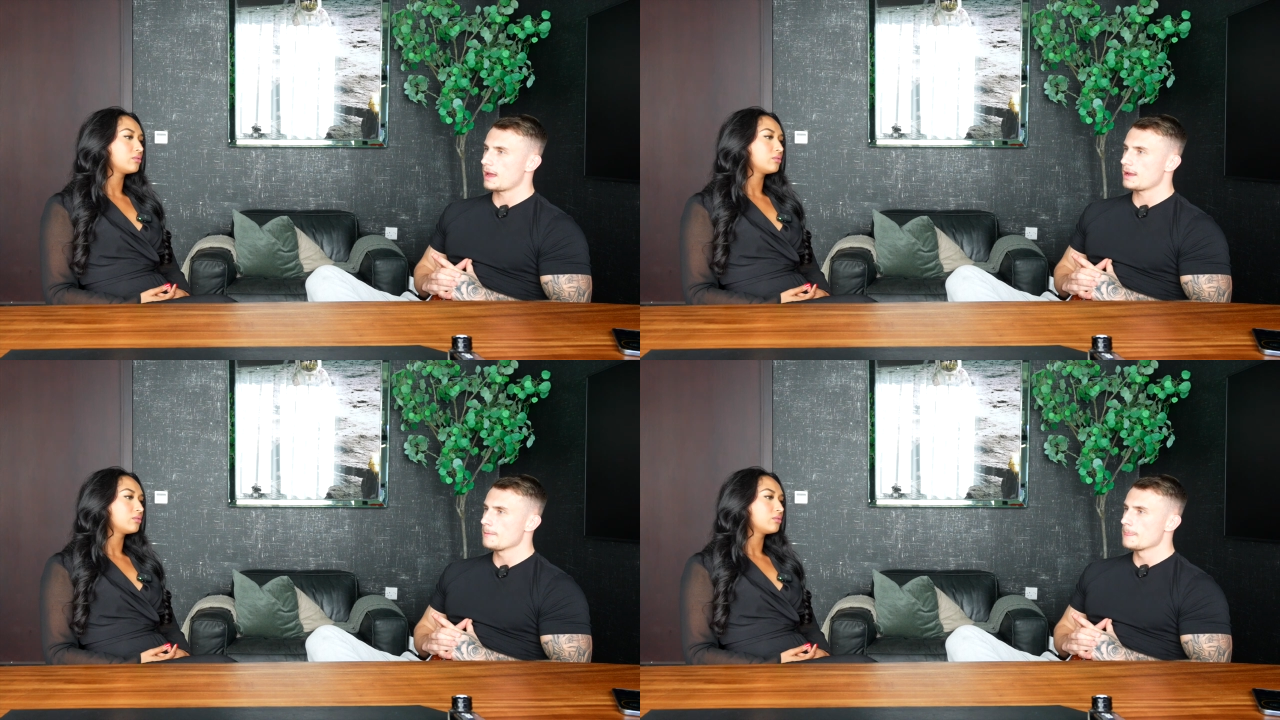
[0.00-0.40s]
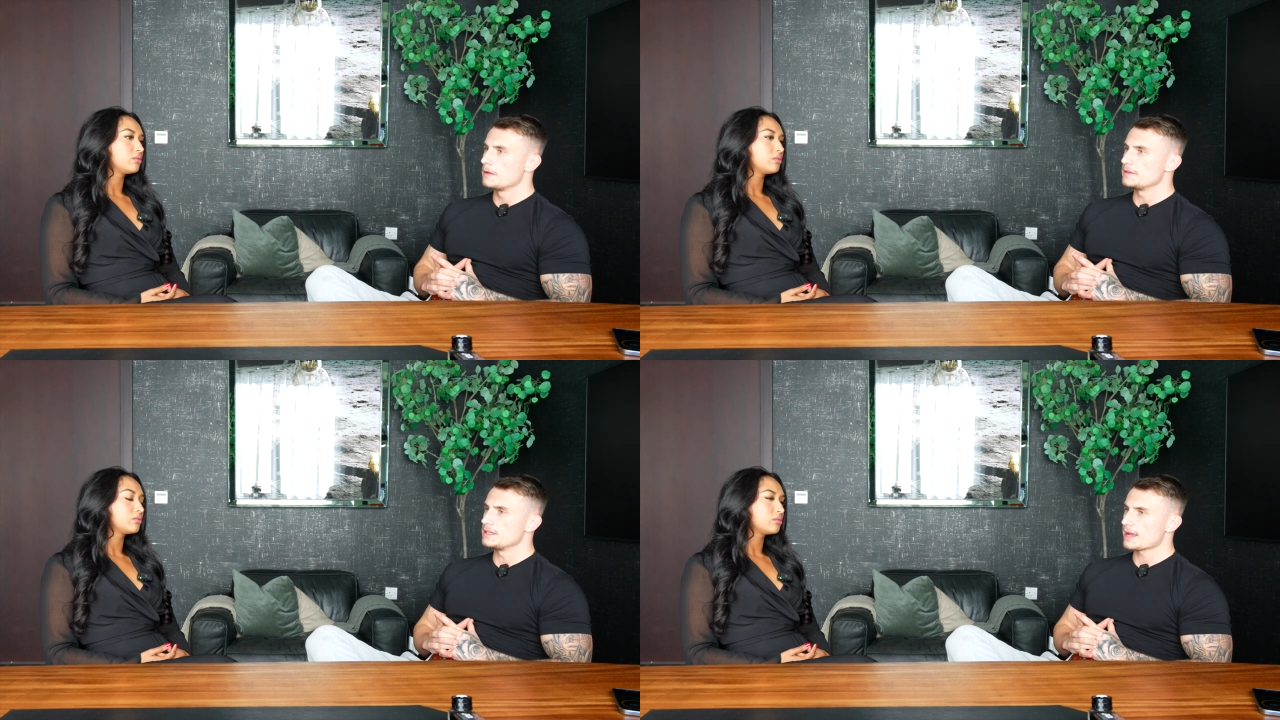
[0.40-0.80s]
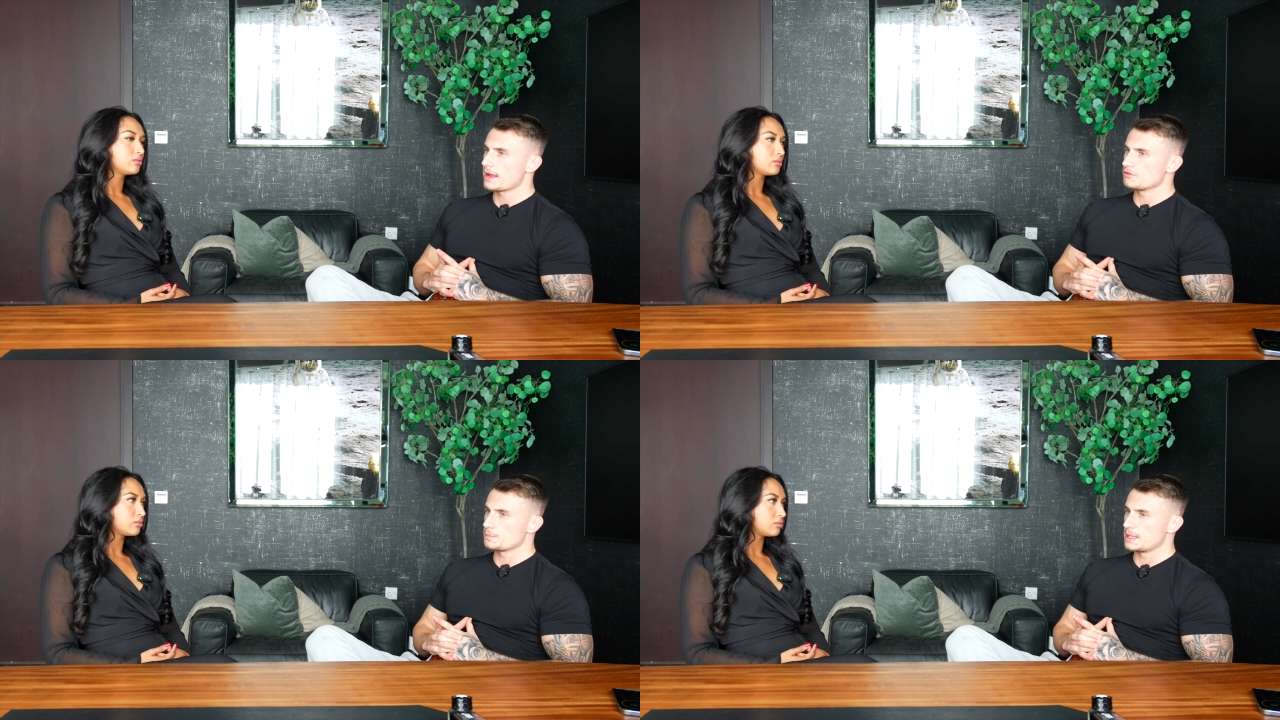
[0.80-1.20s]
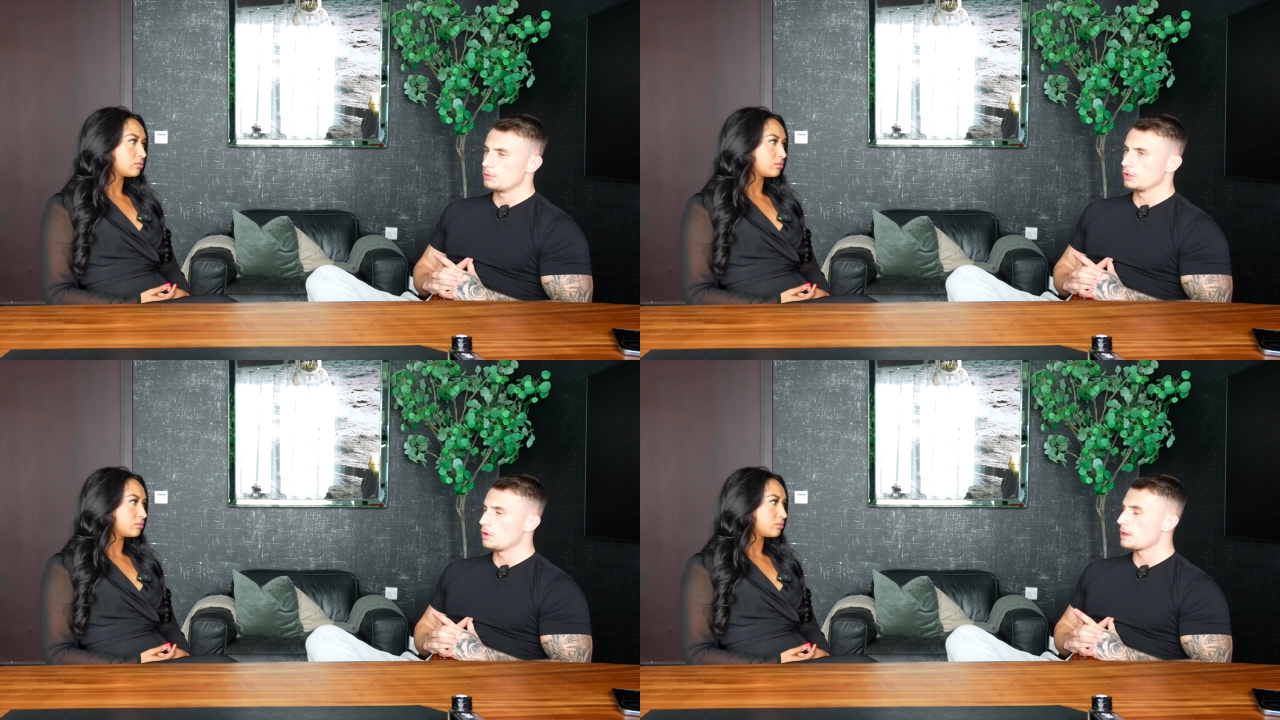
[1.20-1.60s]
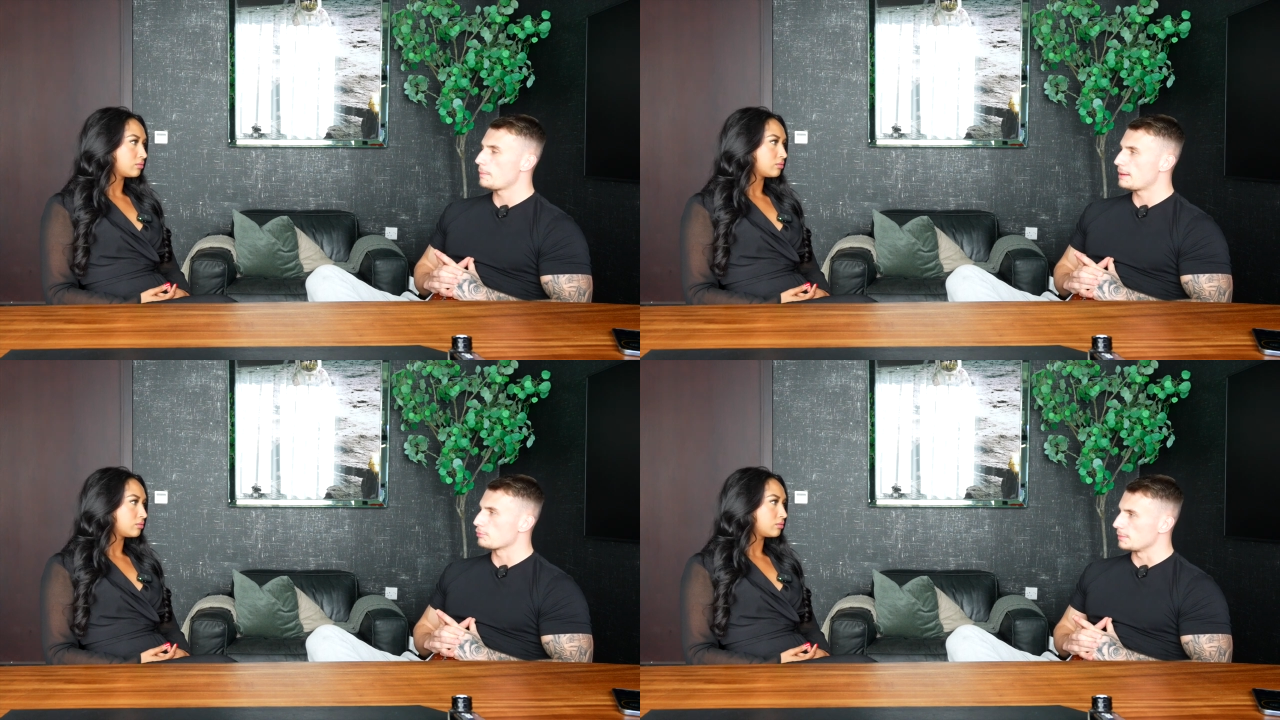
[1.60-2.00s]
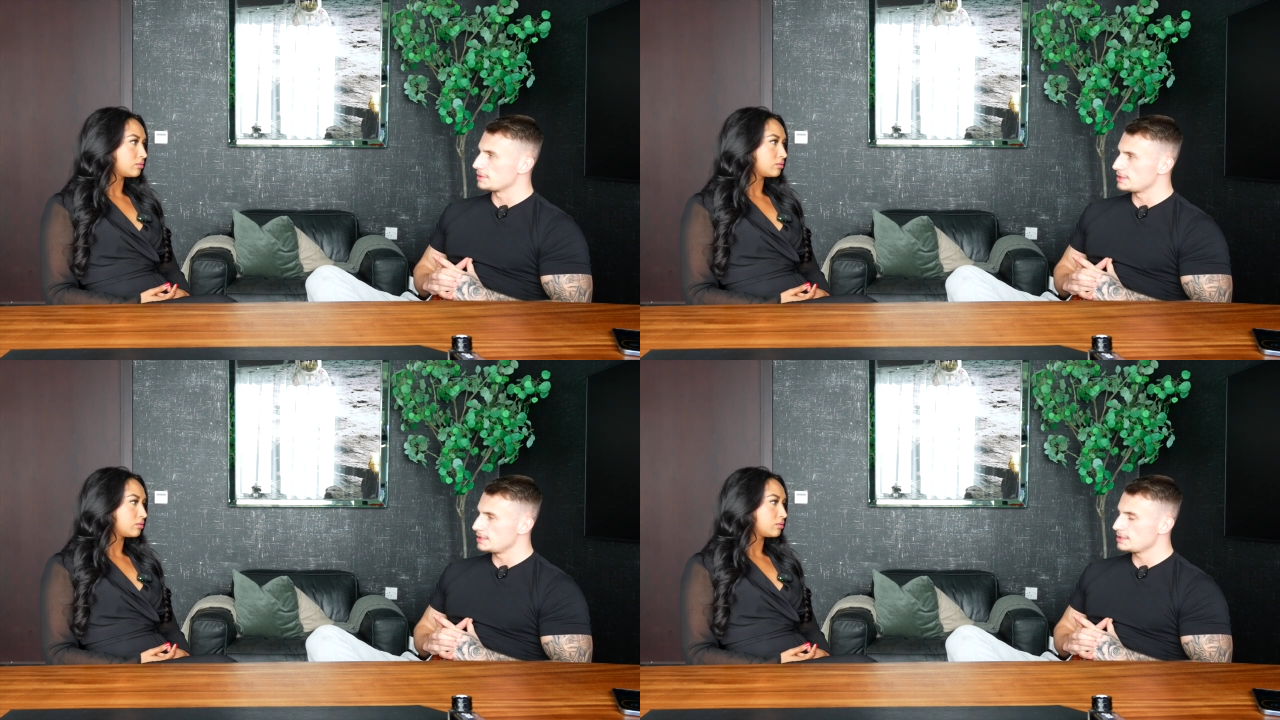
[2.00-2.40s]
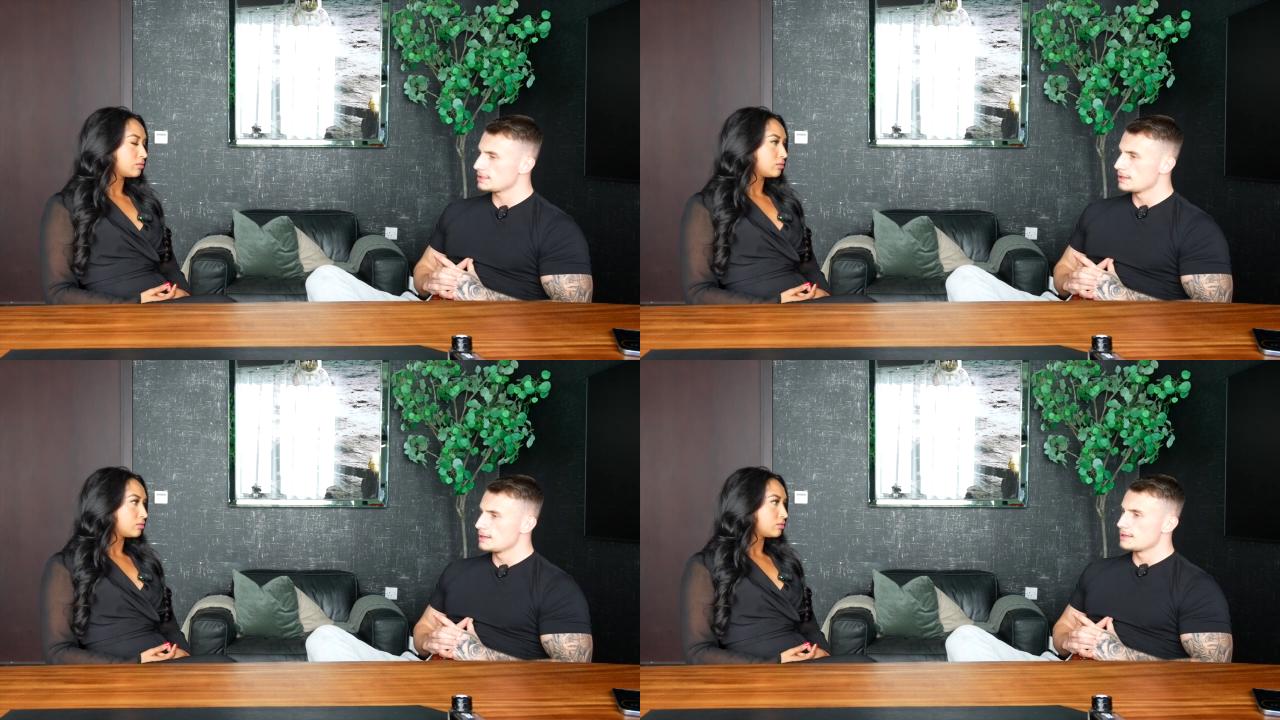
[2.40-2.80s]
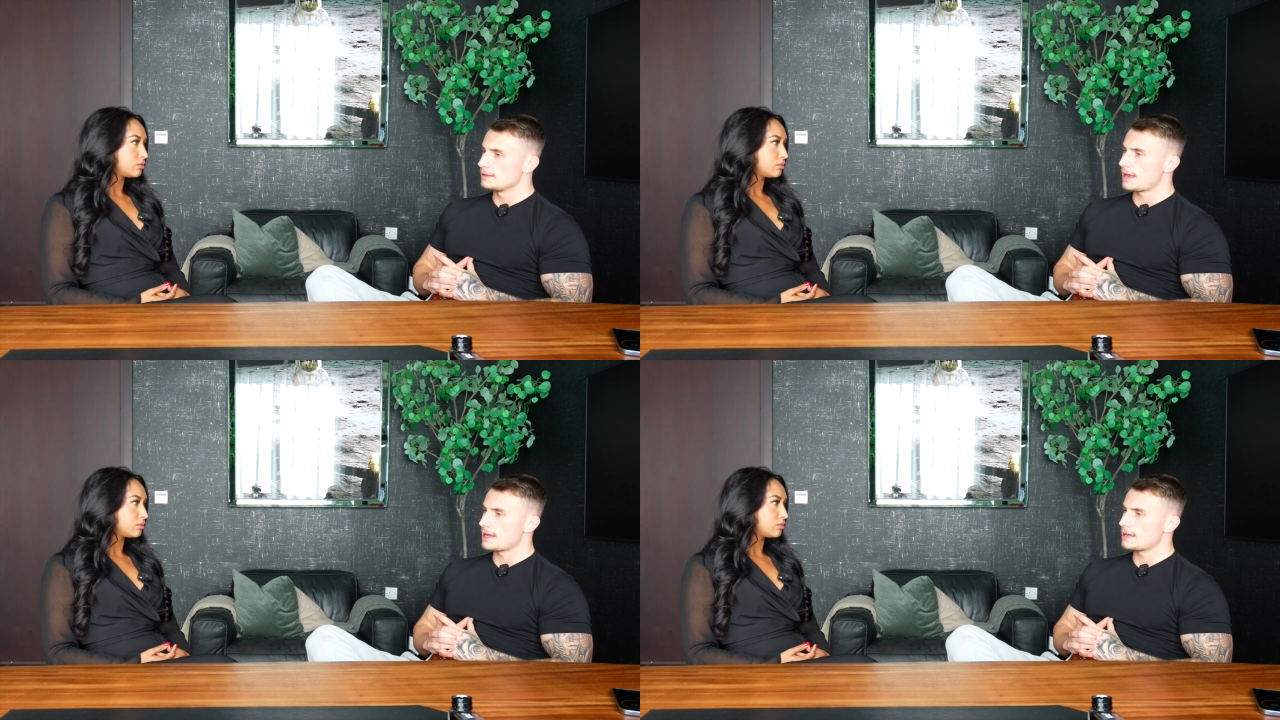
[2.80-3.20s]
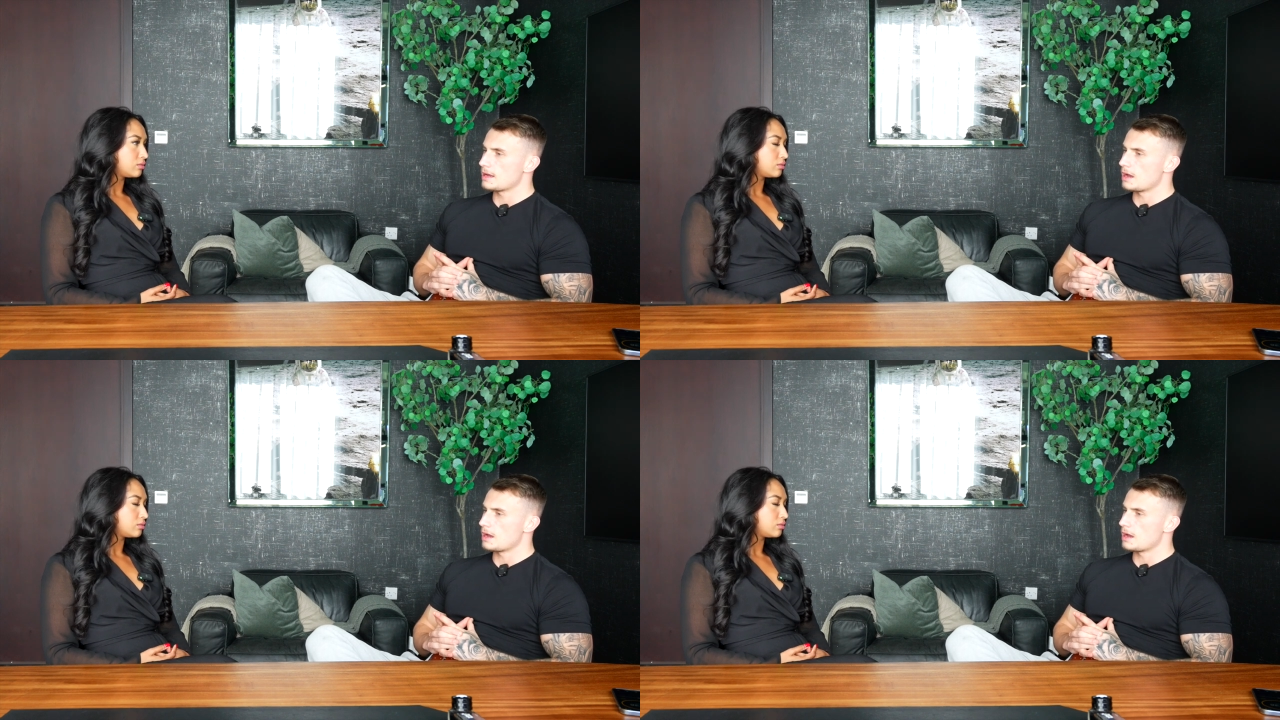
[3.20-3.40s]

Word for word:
Speaker 1: day, these kind of people that want to buy properties, they